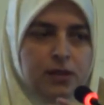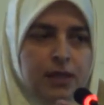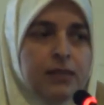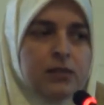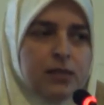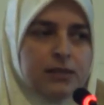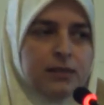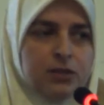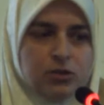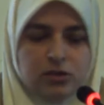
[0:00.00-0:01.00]

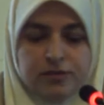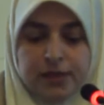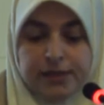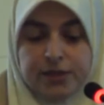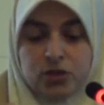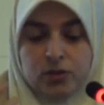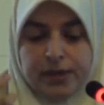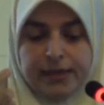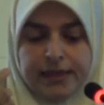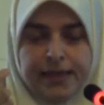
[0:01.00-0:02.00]
iconization of Tahrir Square,